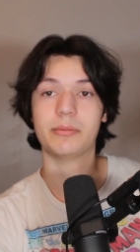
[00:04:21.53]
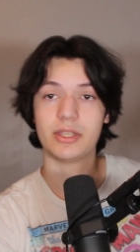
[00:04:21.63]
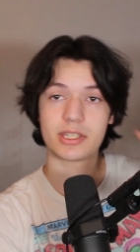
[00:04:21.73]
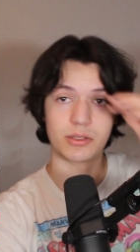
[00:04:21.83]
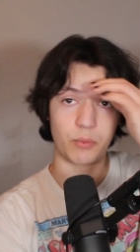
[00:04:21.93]

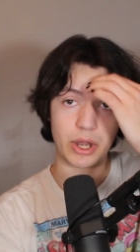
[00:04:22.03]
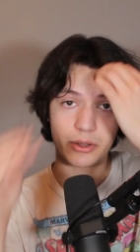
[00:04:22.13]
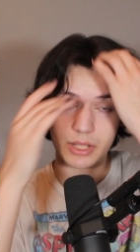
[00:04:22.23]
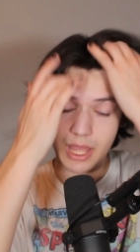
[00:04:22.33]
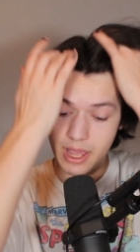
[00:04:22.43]
This is a
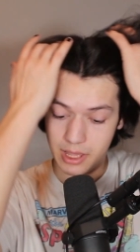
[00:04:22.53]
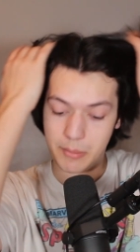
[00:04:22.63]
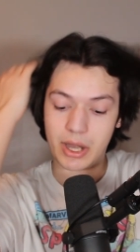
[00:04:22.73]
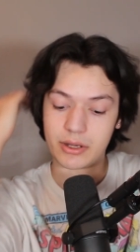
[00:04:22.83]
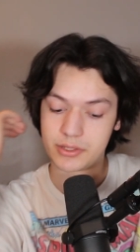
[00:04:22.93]
weird
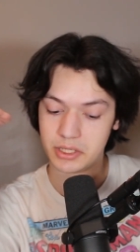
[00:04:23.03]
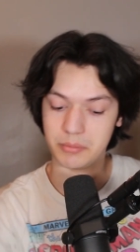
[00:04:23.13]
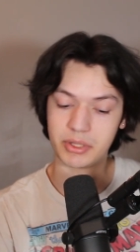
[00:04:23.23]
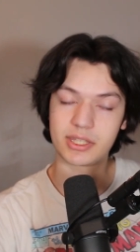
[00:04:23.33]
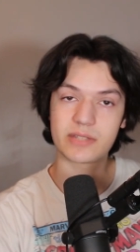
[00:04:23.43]

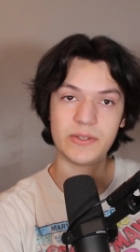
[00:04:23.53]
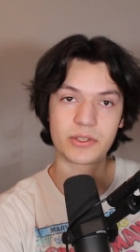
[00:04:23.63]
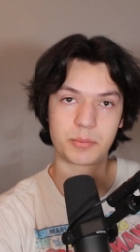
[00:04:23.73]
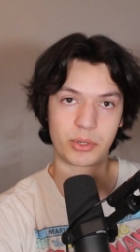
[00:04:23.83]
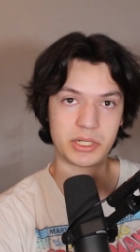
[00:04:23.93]
comparison, but this
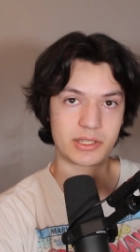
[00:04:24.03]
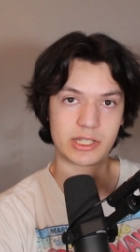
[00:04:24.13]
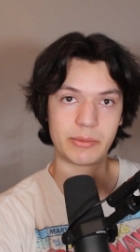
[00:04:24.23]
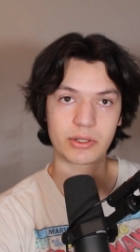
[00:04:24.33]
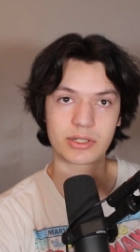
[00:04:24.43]
feels pretty
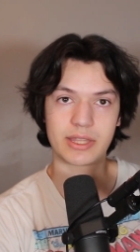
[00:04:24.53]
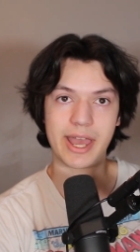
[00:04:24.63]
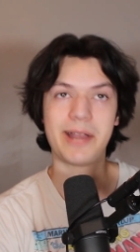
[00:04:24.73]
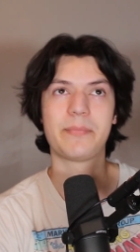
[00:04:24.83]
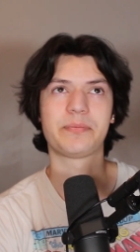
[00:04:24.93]
similar to
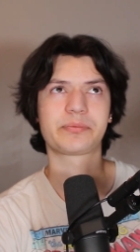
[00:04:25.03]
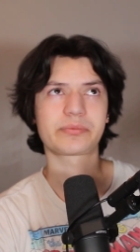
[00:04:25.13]
that